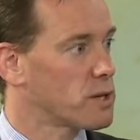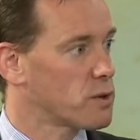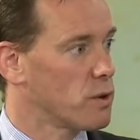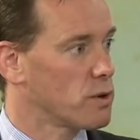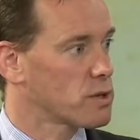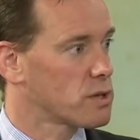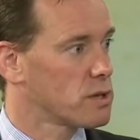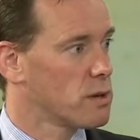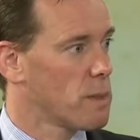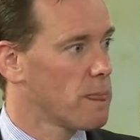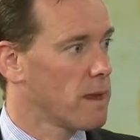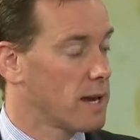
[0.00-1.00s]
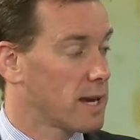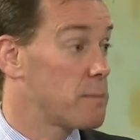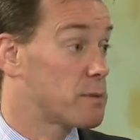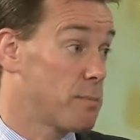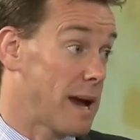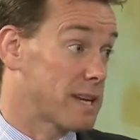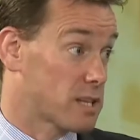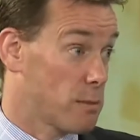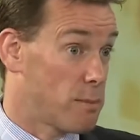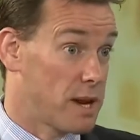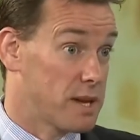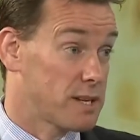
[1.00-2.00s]
keeps the banks competitive.
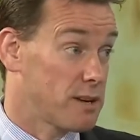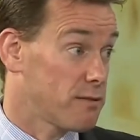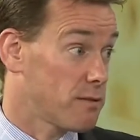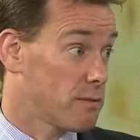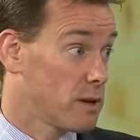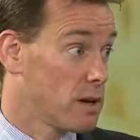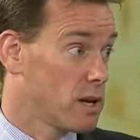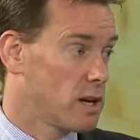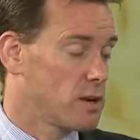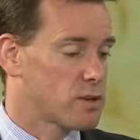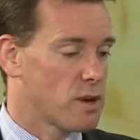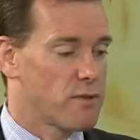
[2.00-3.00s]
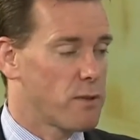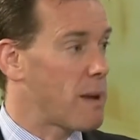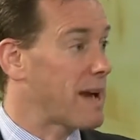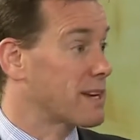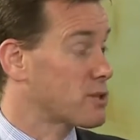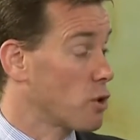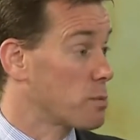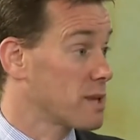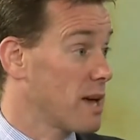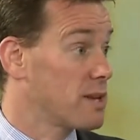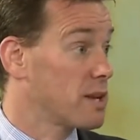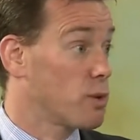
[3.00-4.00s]
Yep. So if the bank stops lending, which happened
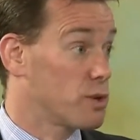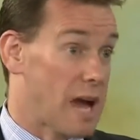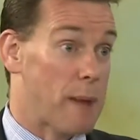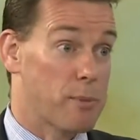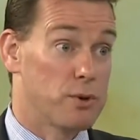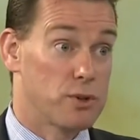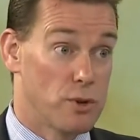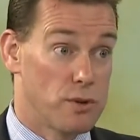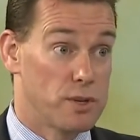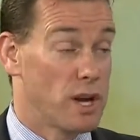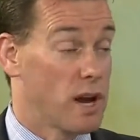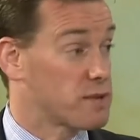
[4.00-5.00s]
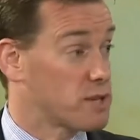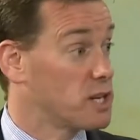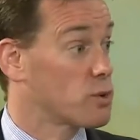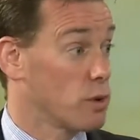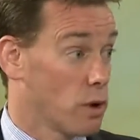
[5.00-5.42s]
during the GFC to a lot of corporates,